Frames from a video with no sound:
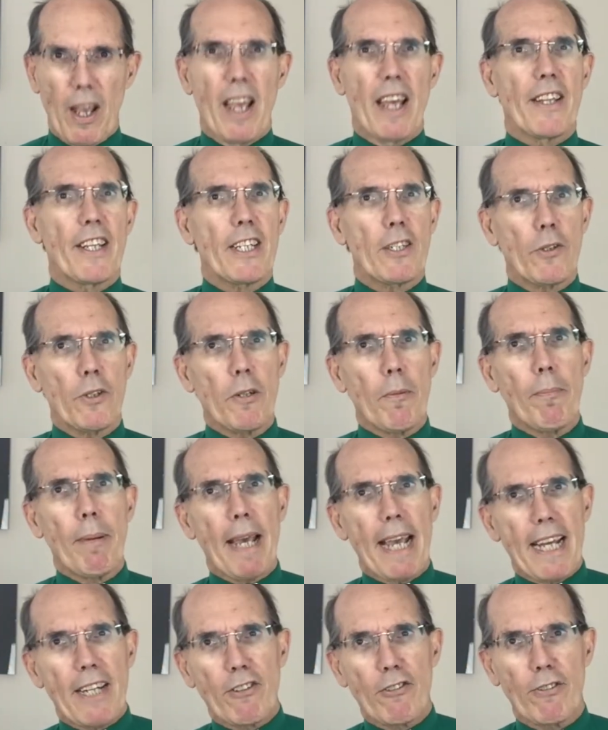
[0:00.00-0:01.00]
This was a
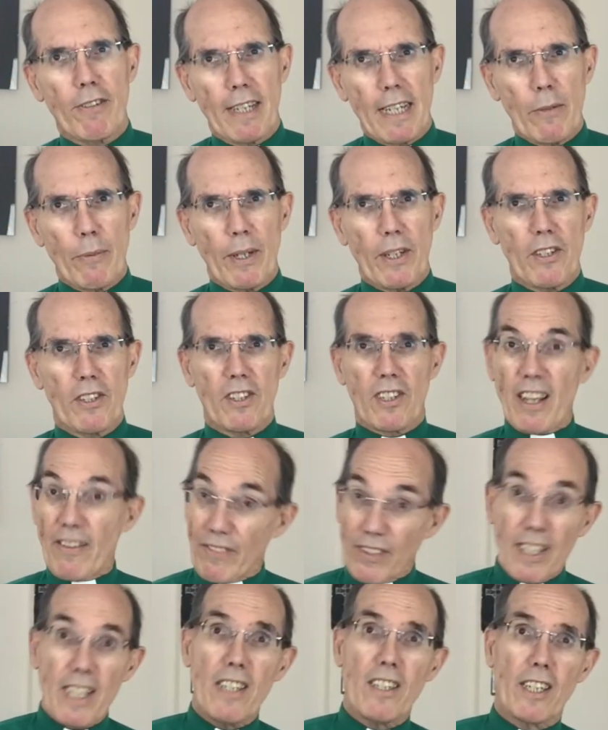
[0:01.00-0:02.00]
pear tree which
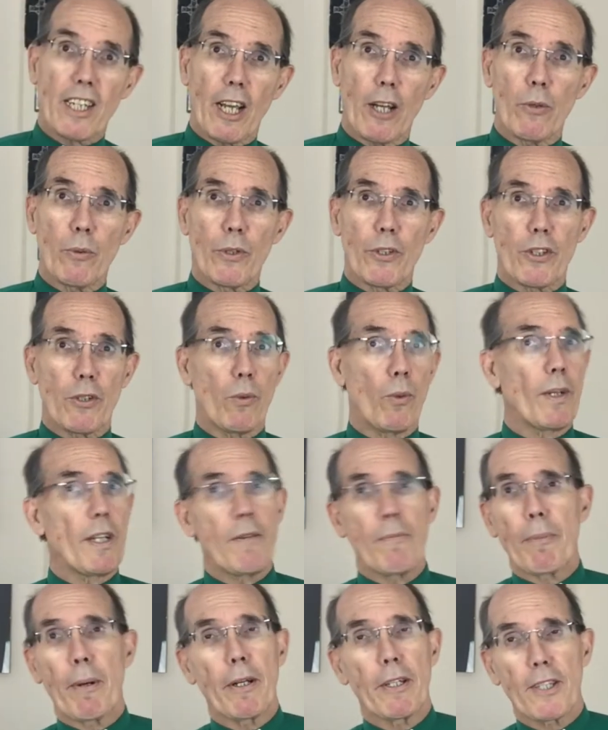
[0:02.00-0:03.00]
7 years ago was to all
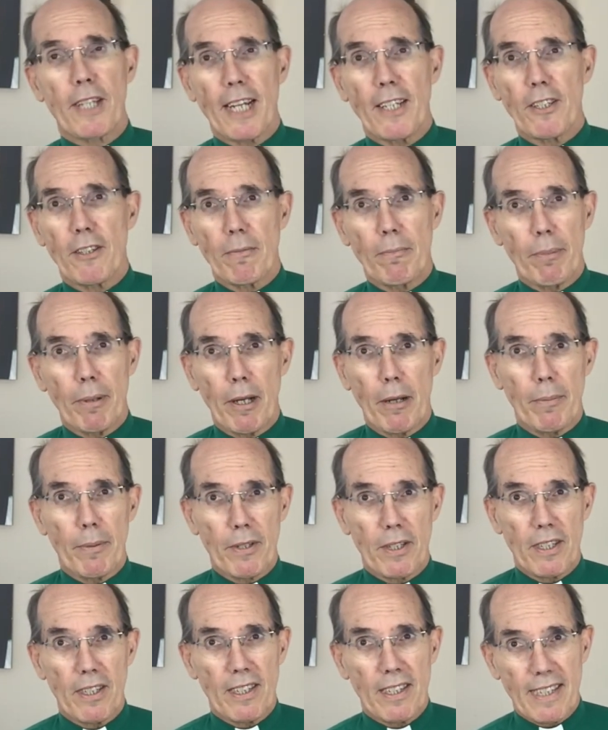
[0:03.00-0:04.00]
intents and
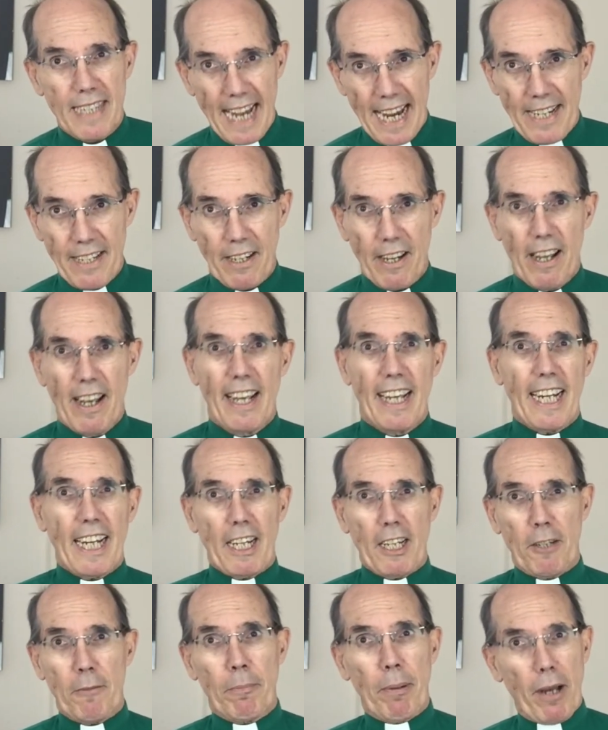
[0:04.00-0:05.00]
purposes dead.
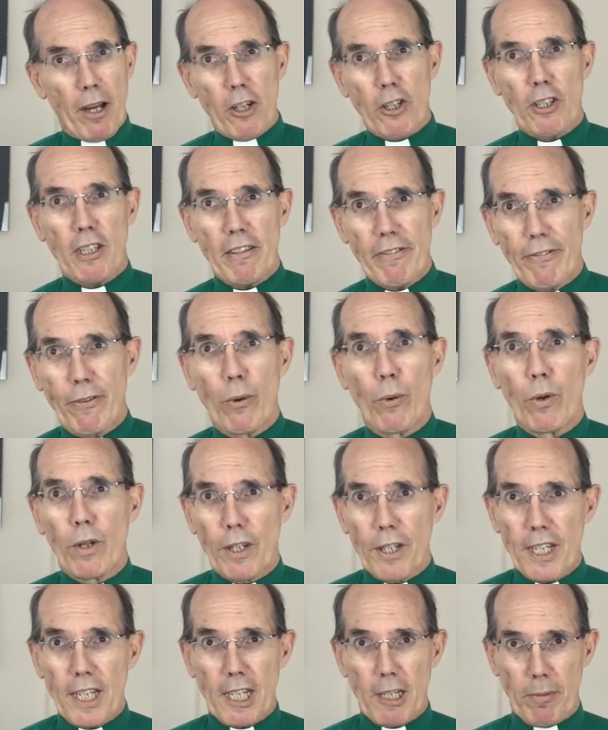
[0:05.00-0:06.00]
It had partially
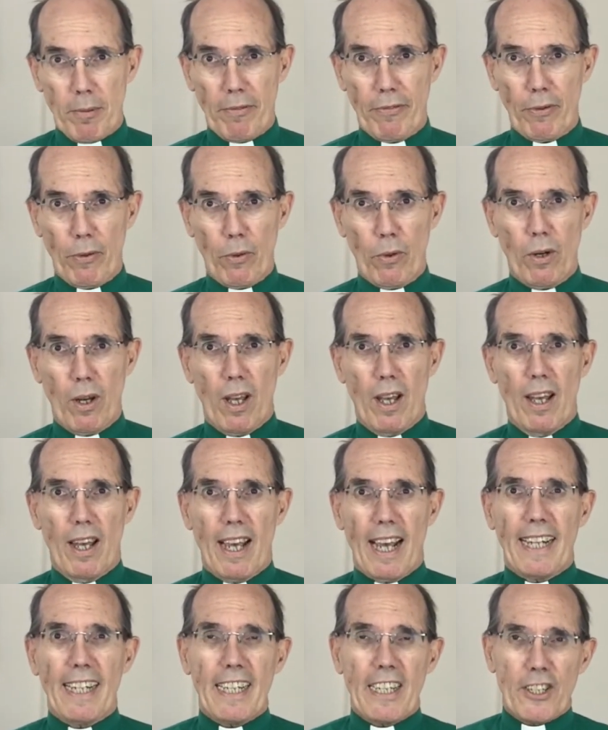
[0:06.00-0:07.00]
fallen years before,
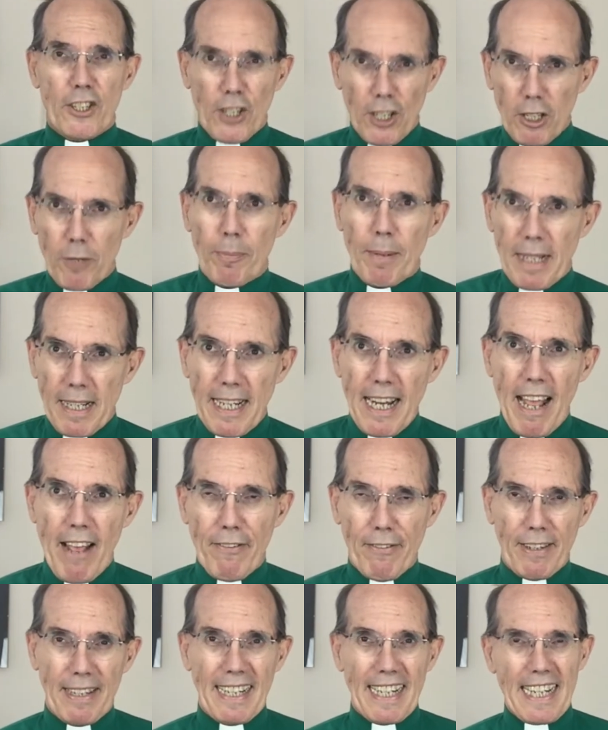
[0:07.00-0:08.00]
and it had just been
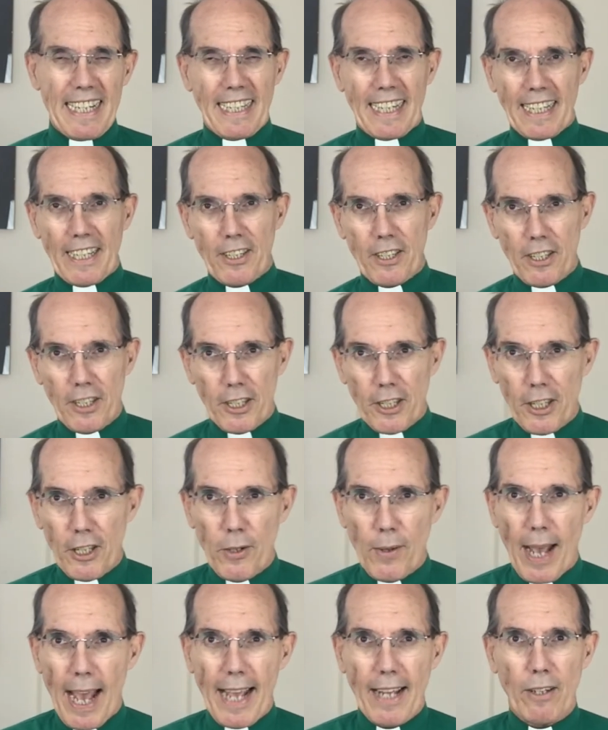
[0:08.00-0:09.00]
left leaning at an
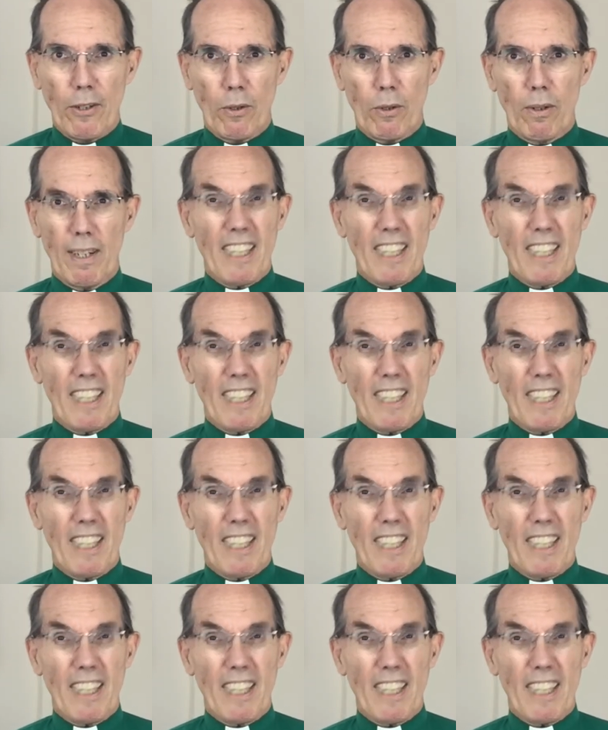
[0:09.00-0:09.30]
acute angle.